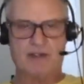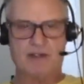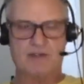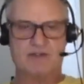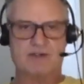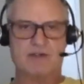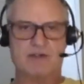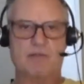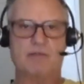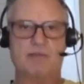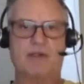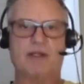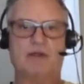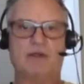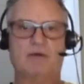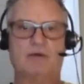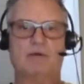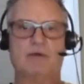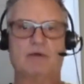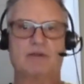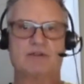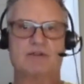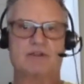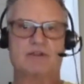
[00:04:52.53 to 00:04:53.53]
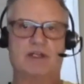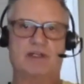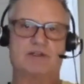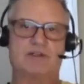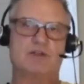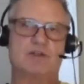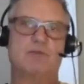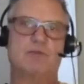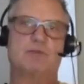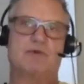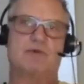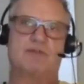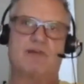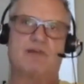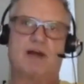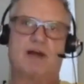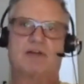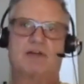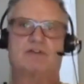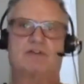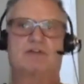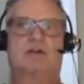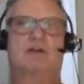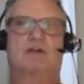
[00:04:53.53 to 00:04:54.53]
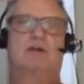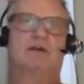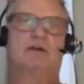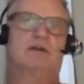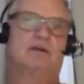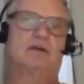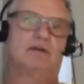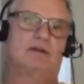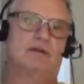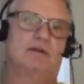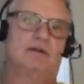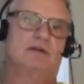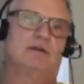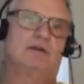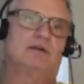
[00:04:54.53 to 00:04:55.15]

is somebody who is a supervisor